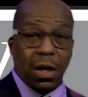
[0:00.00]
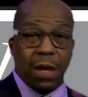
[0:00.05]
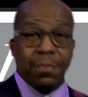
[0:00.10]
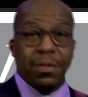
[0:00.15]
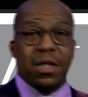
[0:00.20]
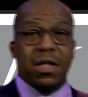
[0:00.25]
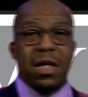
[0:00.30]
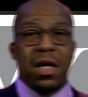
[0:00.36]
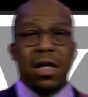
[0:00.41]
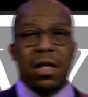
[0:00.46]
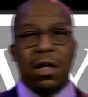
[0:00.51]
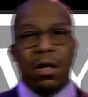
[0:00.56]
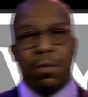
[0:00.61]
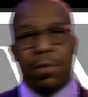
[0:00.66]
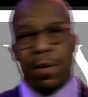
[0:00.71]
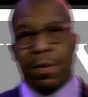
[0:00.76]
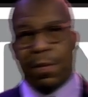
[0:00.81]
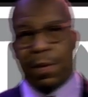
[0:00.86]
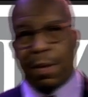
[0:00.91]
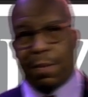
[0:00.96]
So let me tell
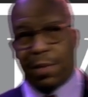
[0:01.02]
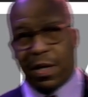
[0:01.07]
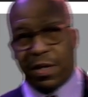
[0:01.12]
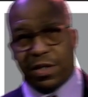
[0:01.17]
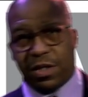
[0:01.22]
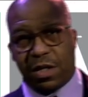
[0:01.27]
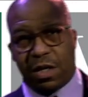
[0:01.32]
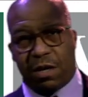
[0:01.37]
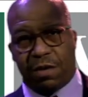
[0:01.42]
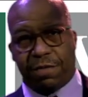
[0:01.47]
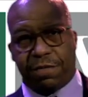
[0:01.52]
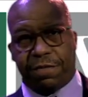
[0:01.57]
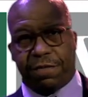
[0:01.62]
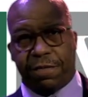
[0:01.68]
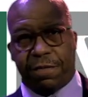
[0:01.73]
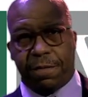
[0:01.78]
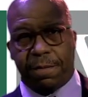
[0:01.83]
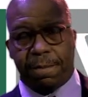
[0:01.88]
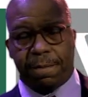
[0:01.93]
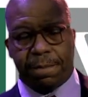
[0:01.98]
you a little bit about
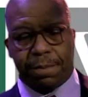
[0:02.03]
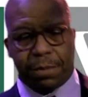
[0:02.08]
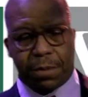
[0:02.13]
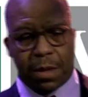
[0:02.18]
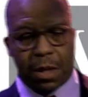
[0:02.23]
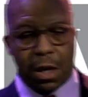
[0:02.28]
myself.